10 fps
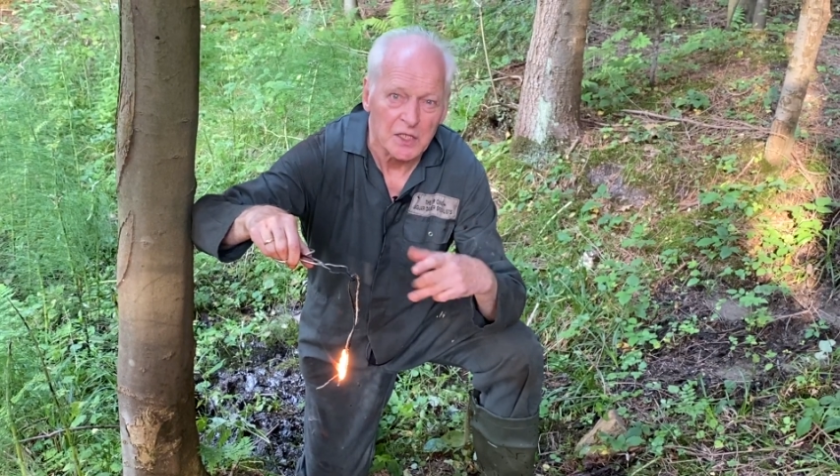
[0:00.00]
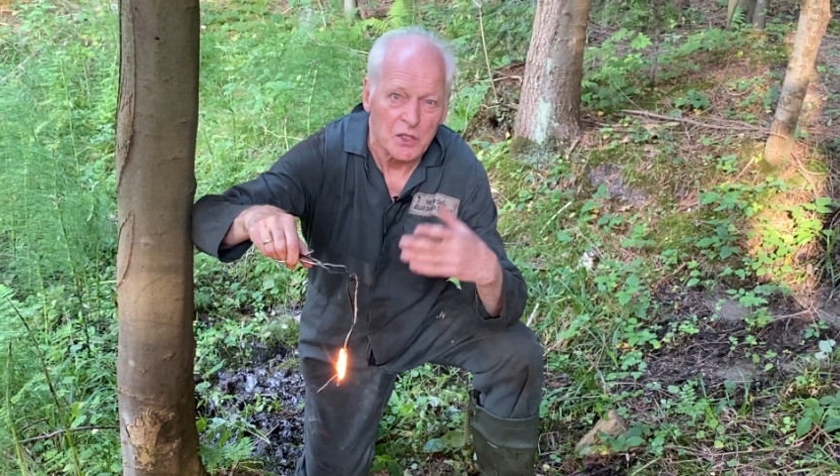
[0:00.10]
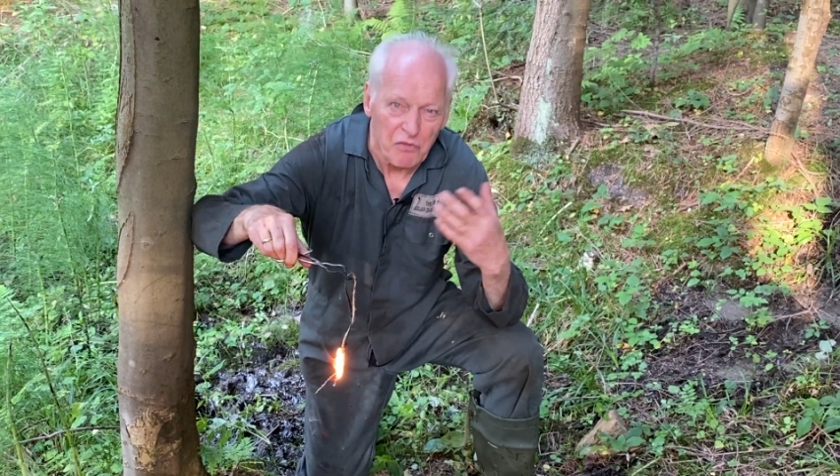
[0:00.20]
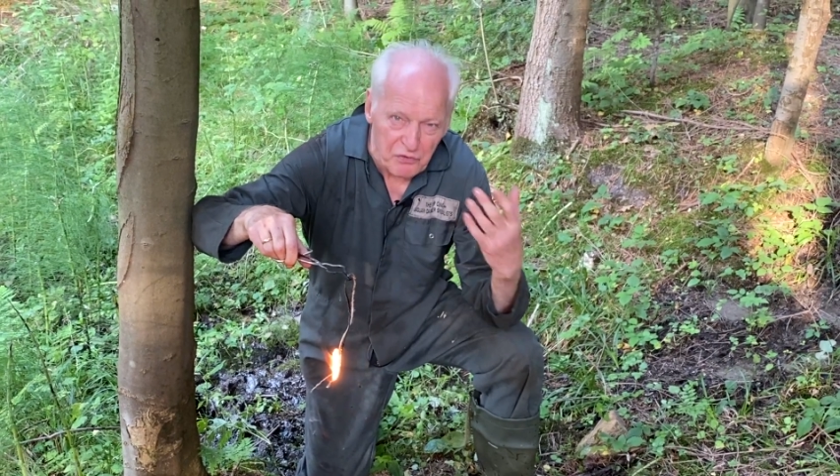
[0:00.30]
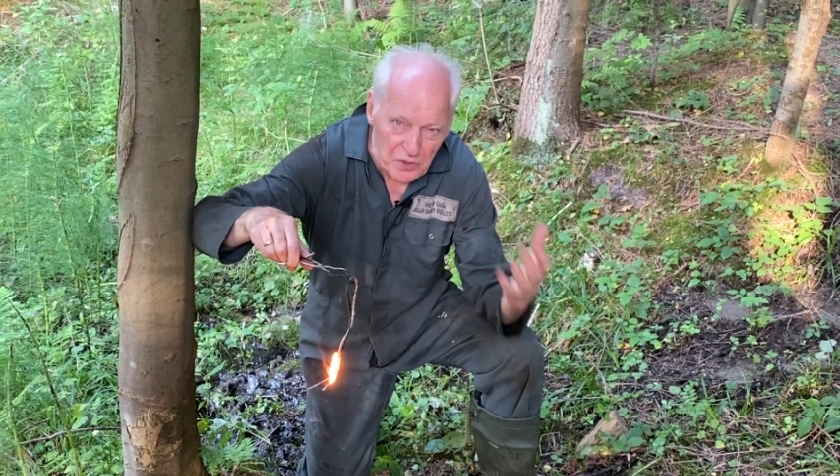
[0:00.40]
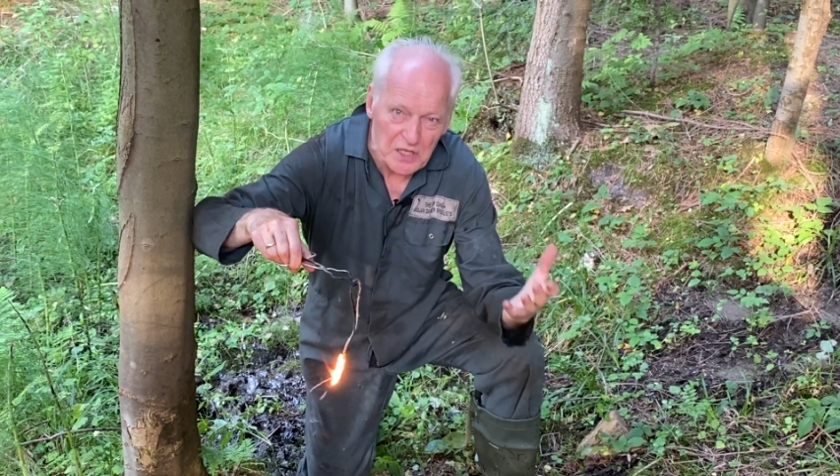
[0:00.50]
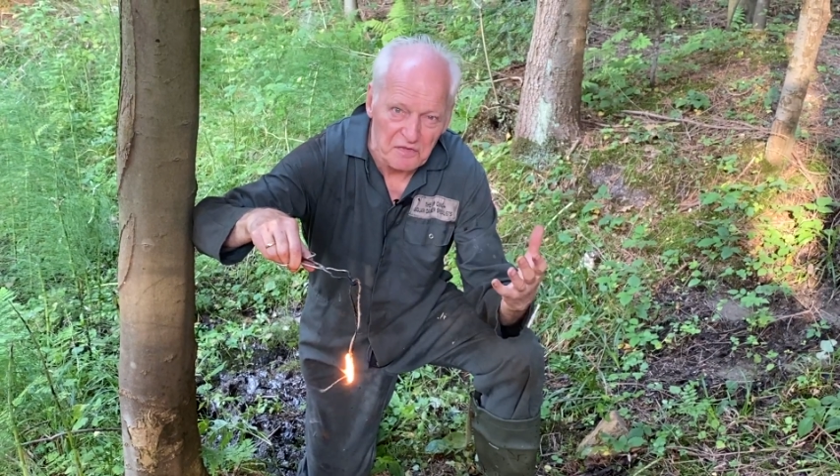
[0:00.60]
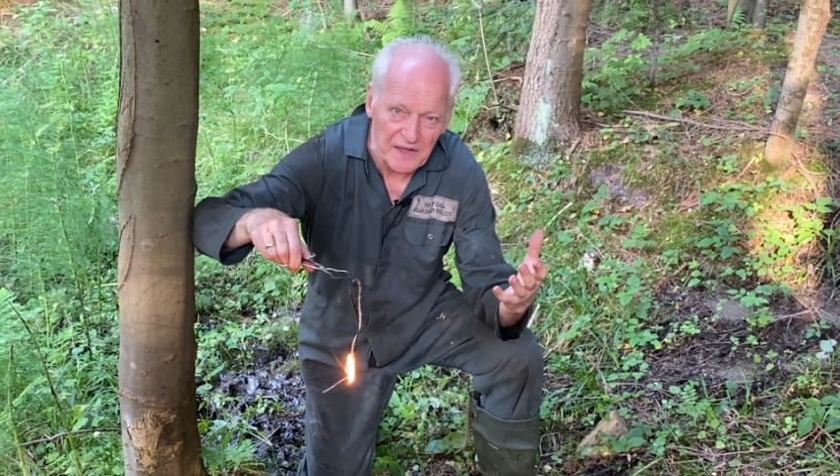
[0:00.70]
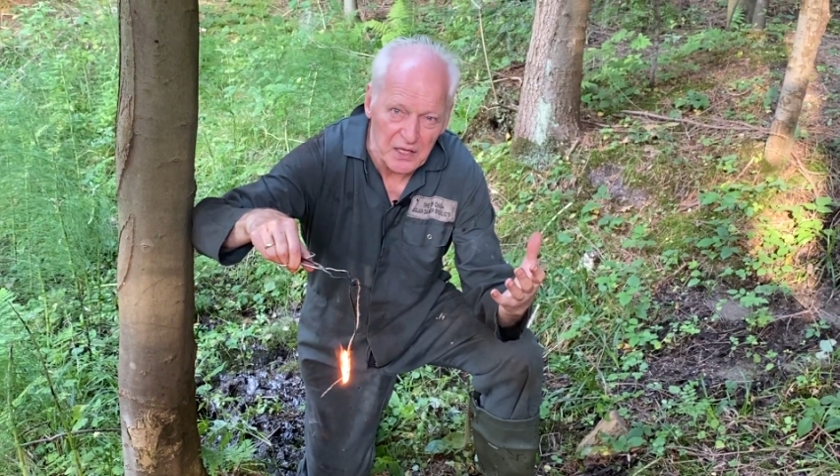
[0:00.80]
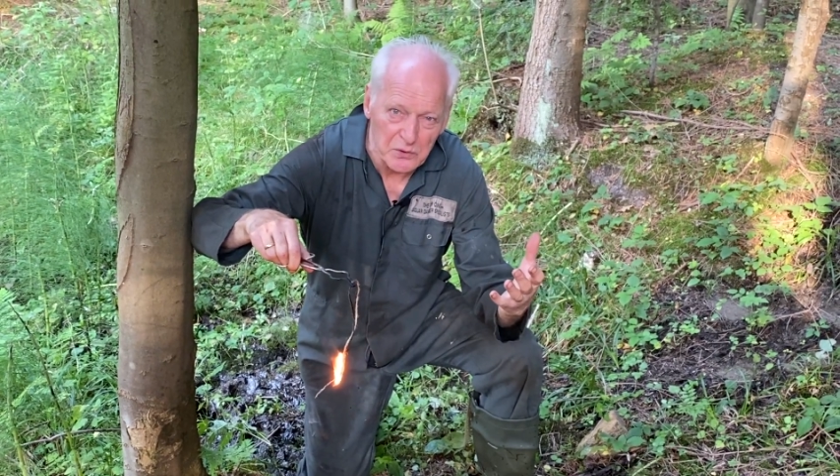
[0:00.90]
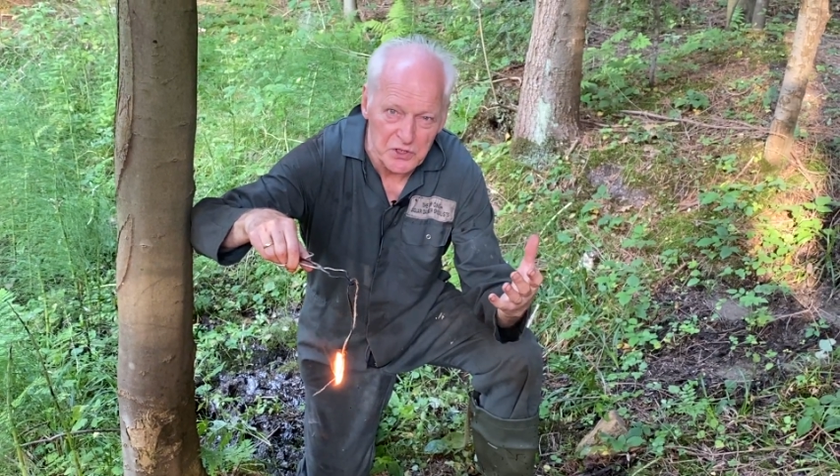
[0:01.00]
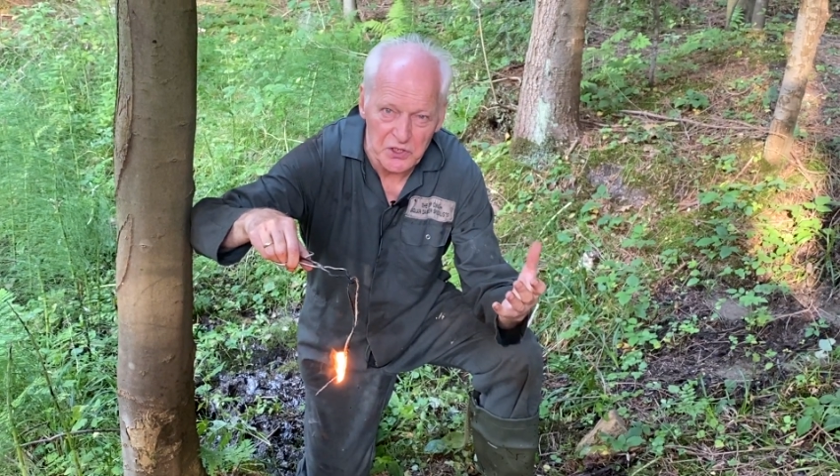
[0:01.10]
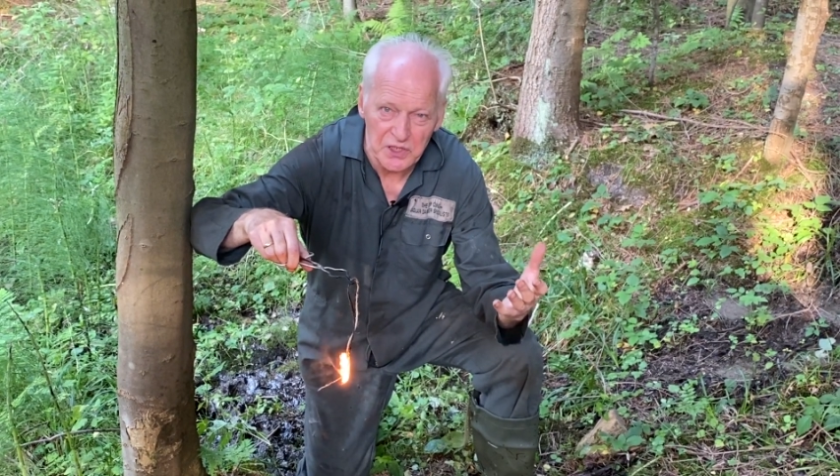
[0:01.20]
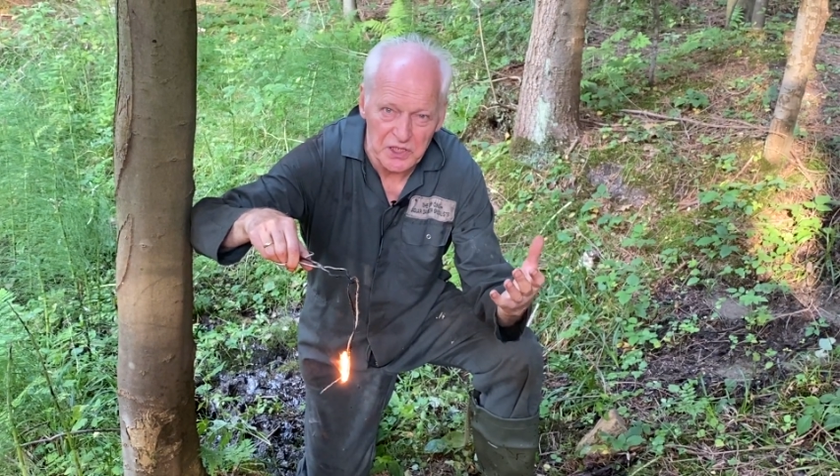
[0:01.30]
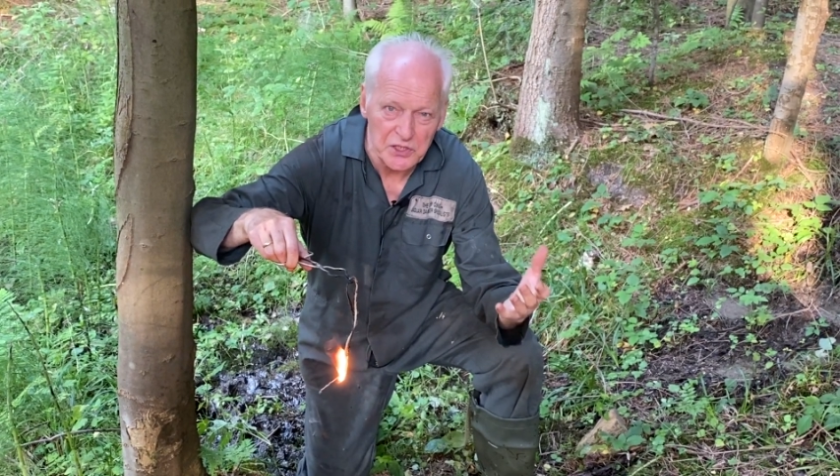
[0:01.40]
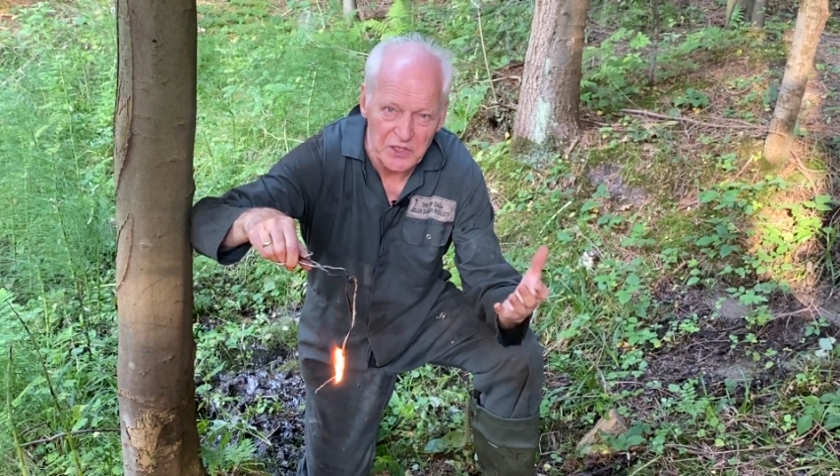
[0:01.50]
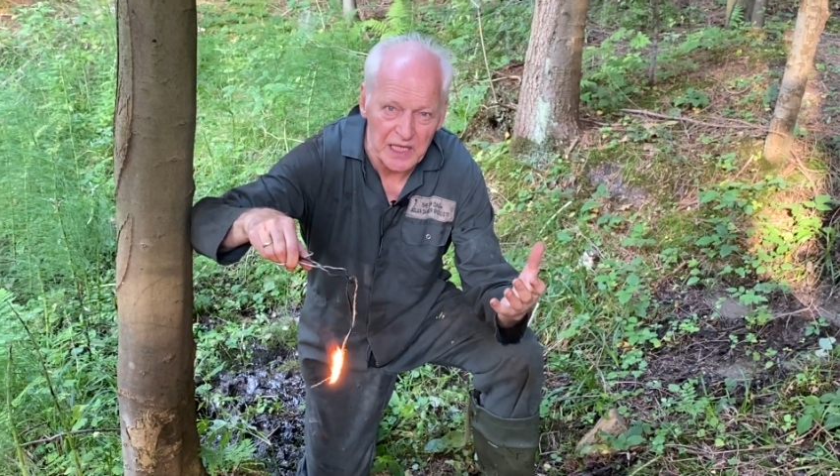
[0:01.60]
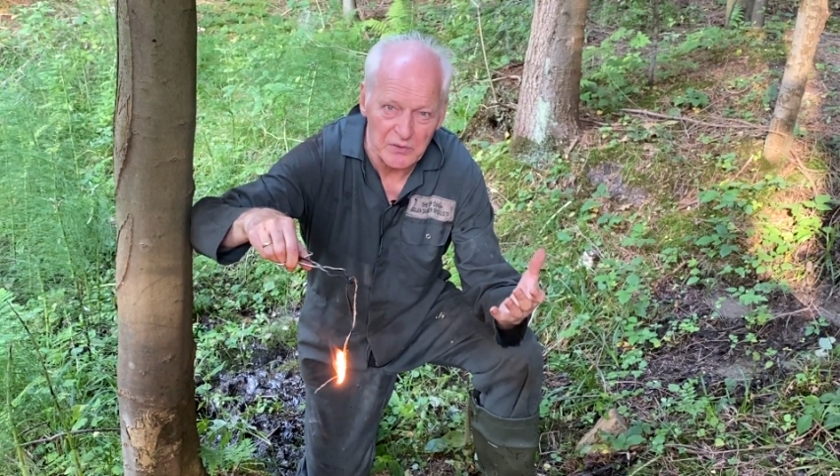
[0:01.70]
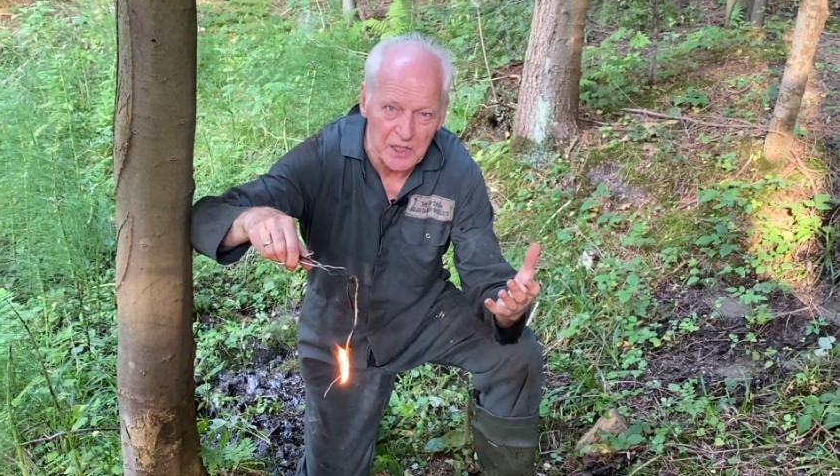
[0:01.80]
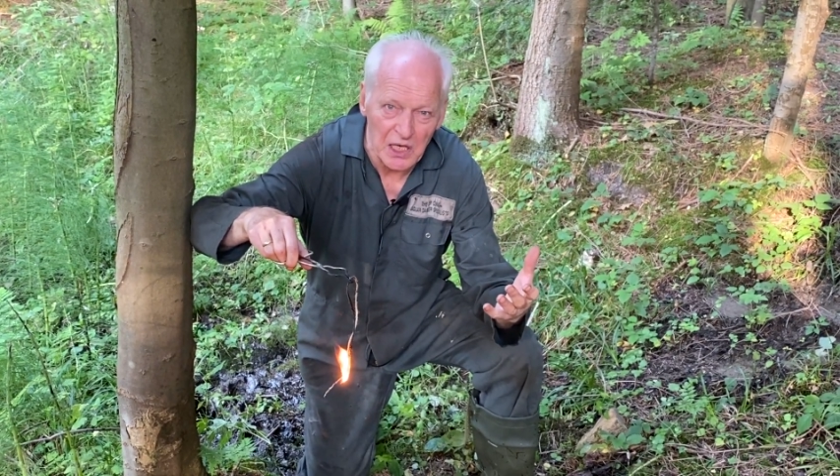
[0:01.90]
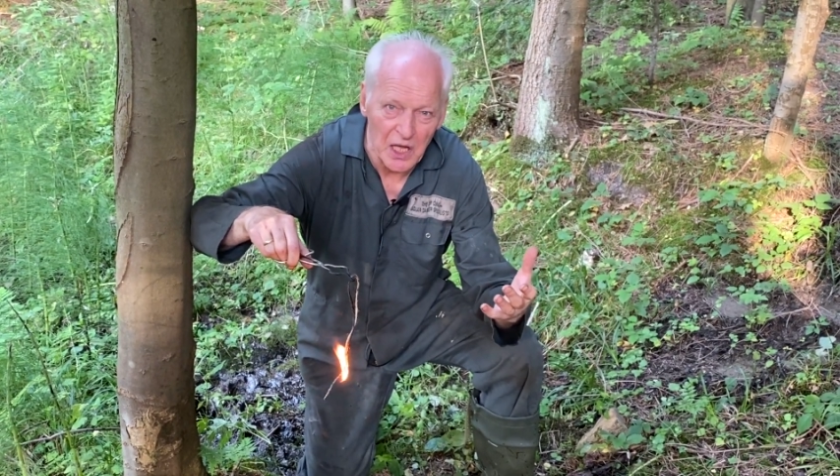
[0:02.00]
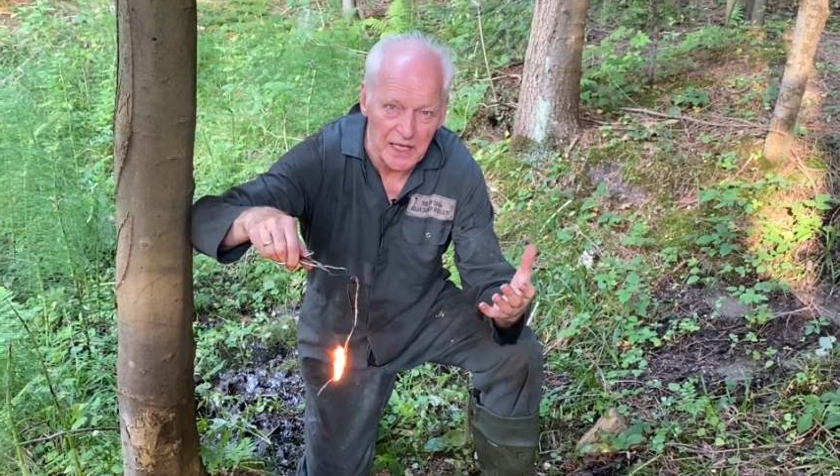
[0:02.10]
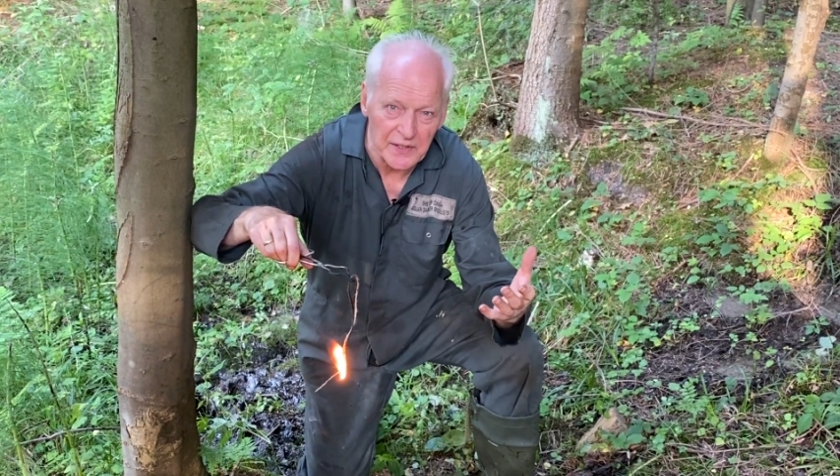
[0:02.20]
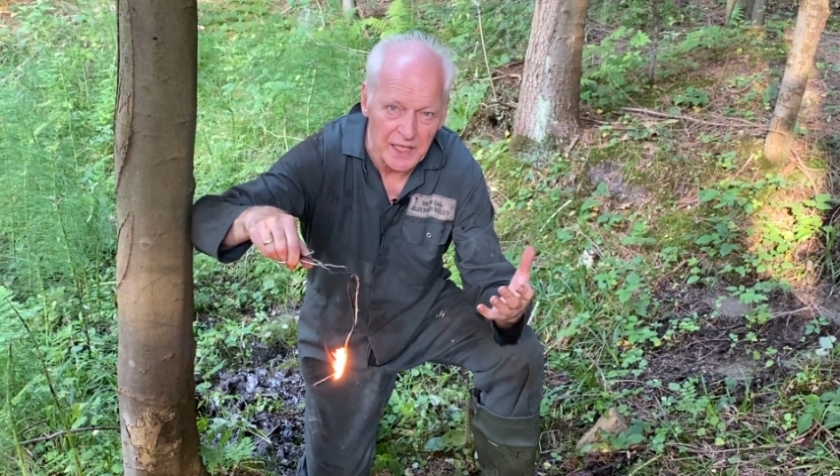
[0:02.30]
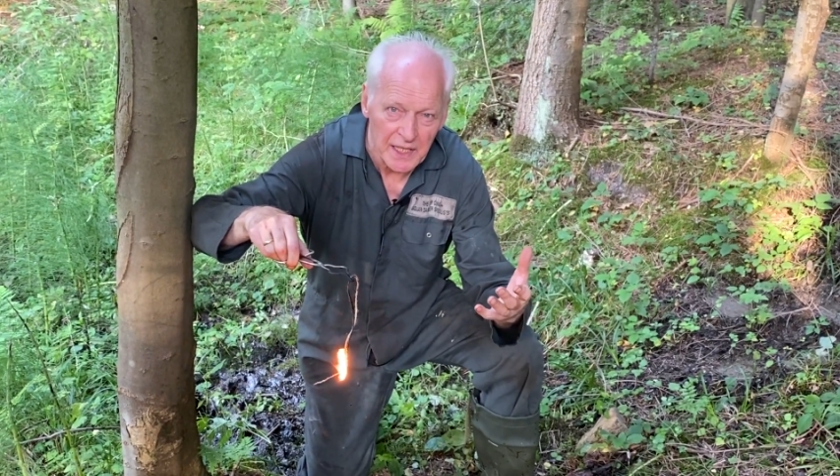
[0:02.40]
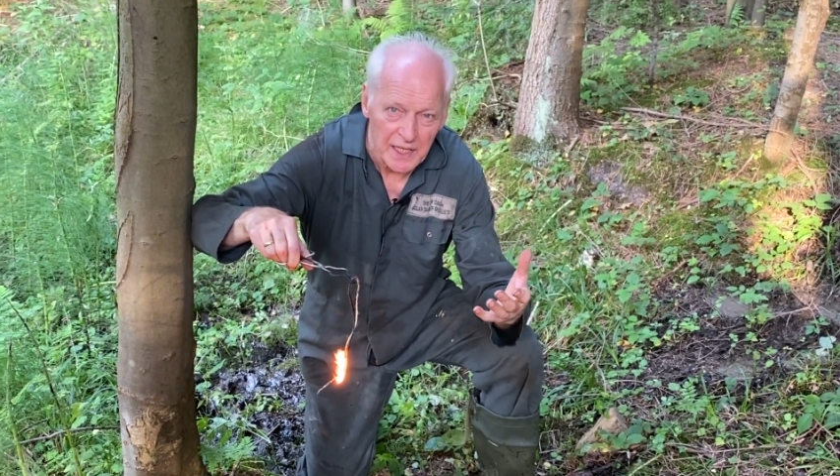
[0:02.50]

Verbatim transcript: 3,000 years down the line,